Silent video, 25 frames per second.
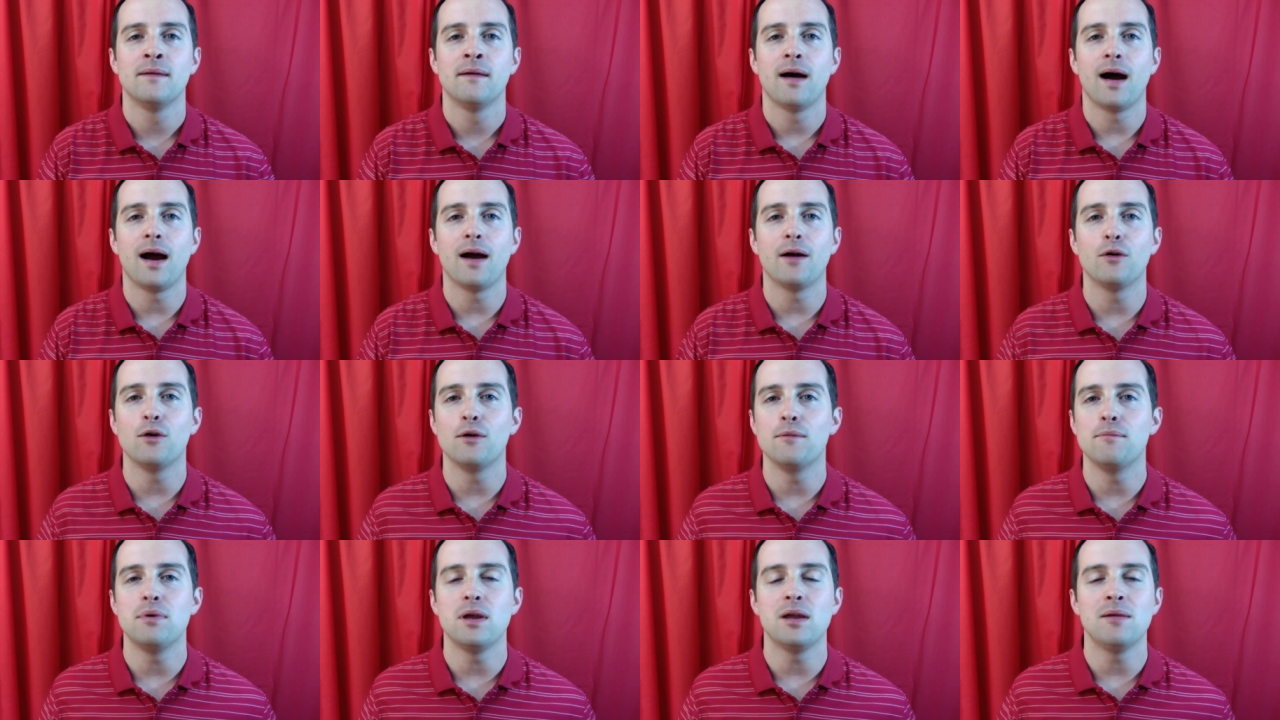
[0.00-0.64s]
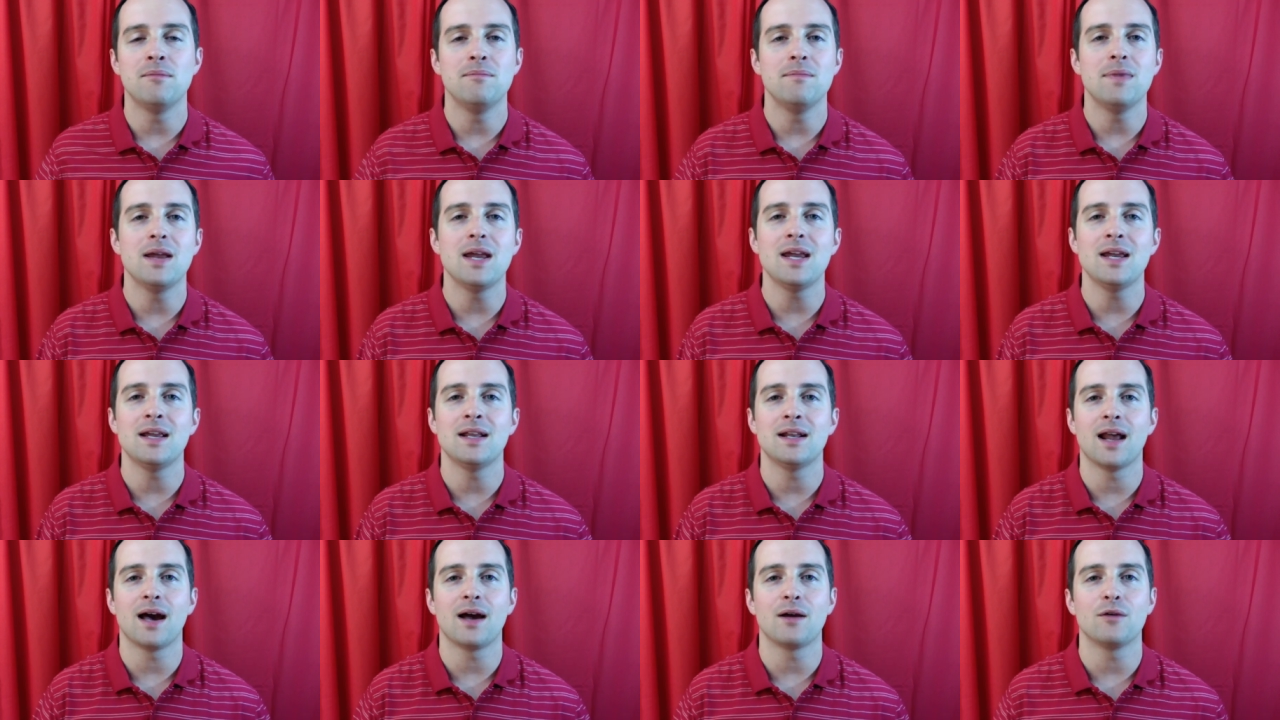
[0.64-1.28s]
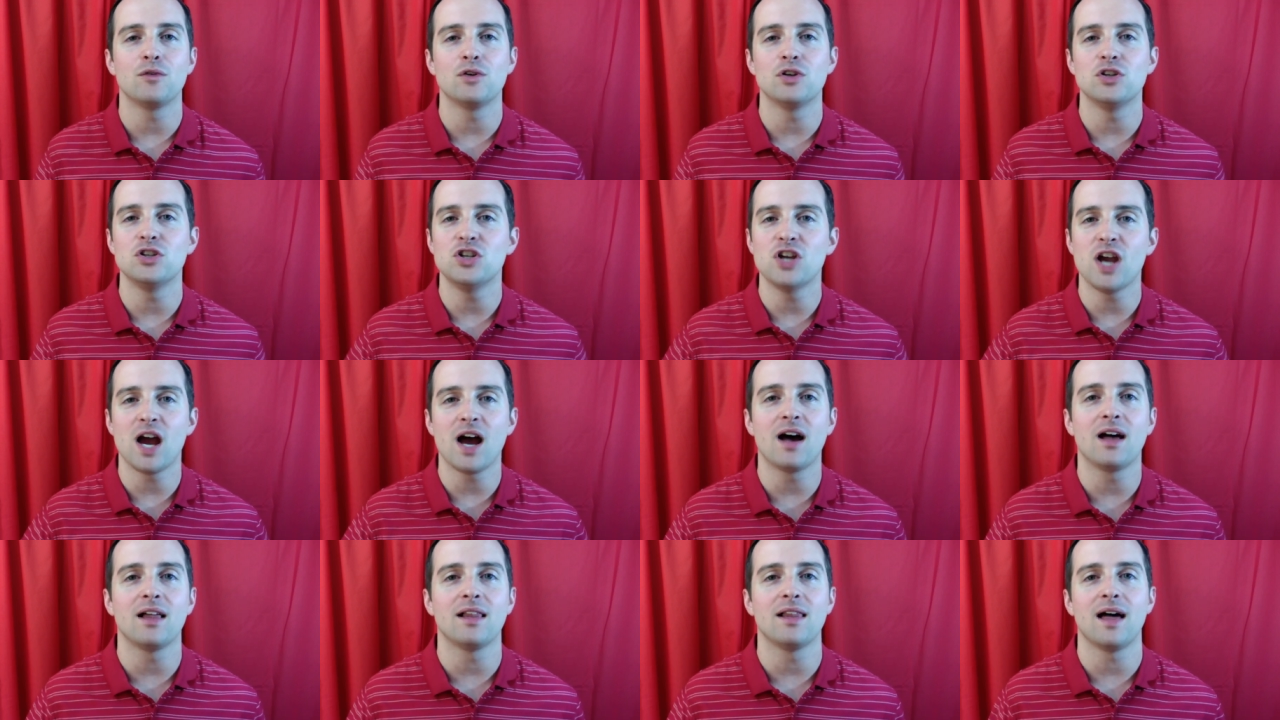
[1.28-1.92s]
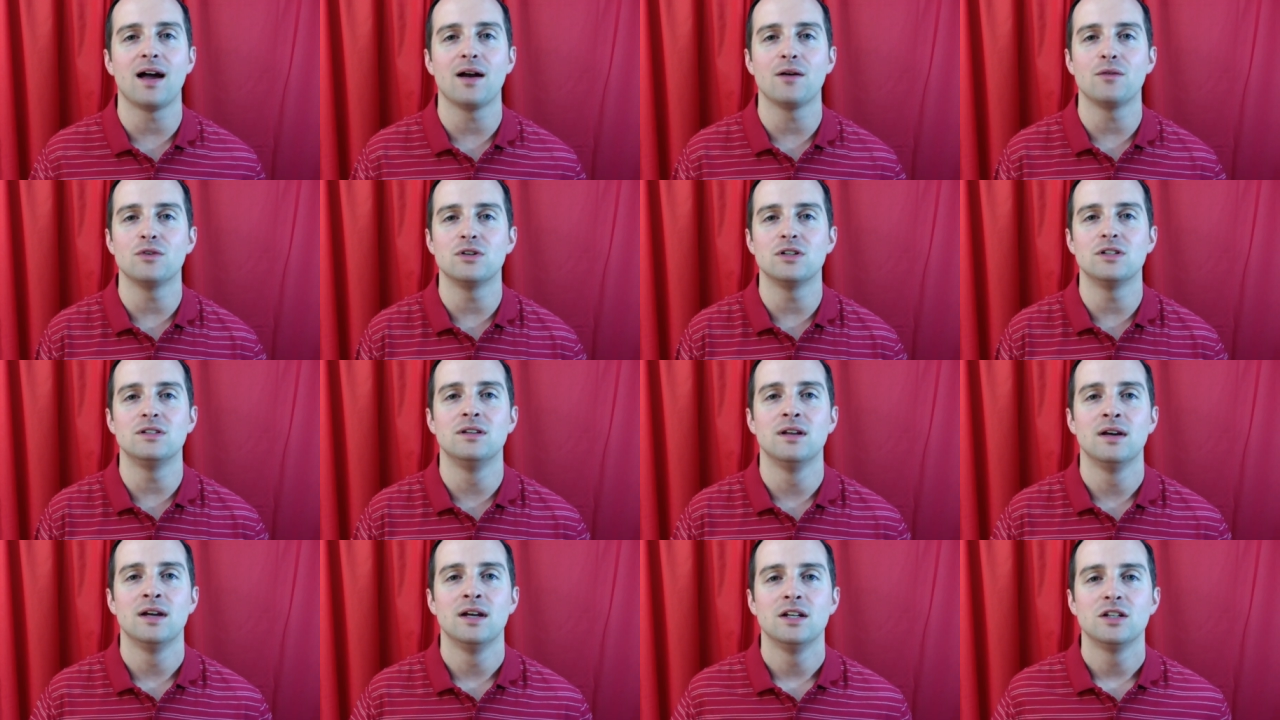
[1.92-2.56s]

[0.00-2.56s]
I would be mean, I would yell, I would